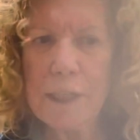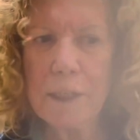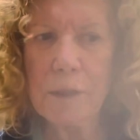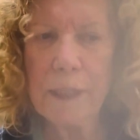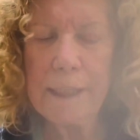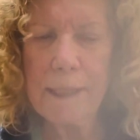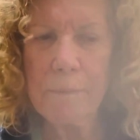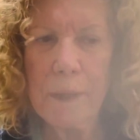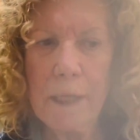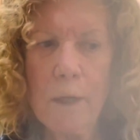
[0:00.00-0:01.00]
cooking
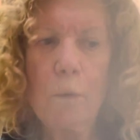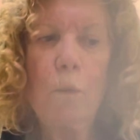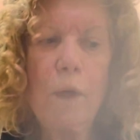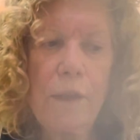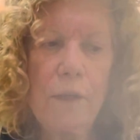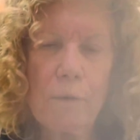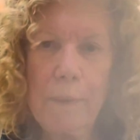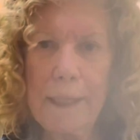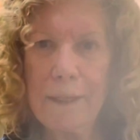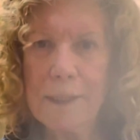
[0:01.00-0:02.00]
them with your
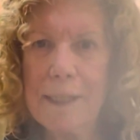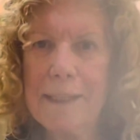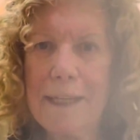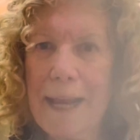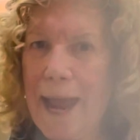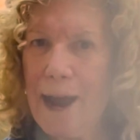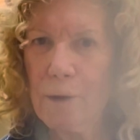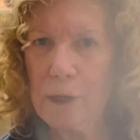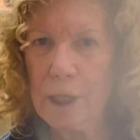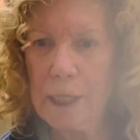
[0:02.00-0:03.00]
meat because it's an
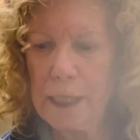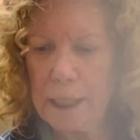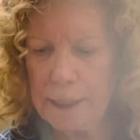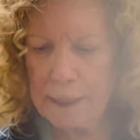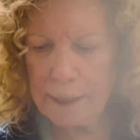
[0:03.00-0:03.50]
hour. This is